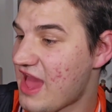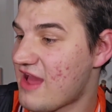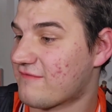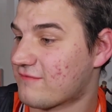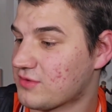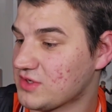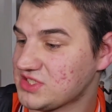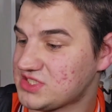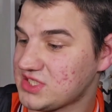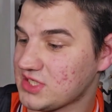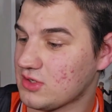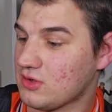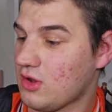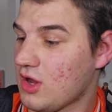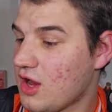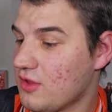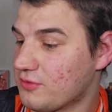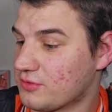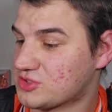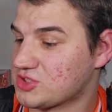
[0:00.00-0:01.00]
every
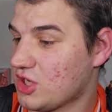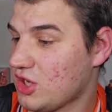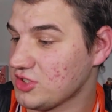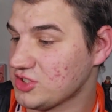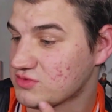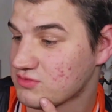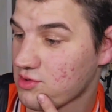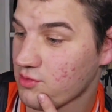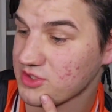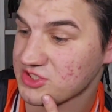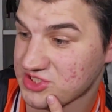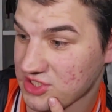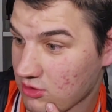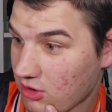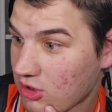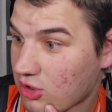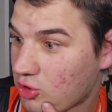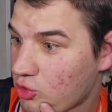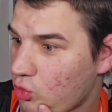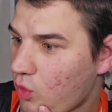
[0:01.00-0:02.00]
single other Tanjiro, which there
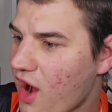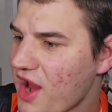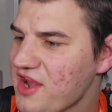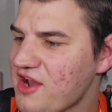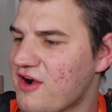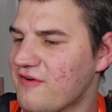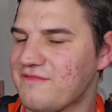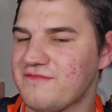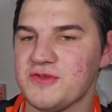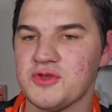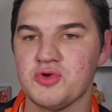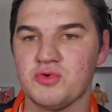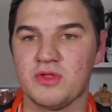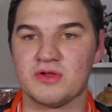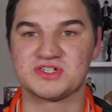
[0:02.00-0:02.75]
are quite a few.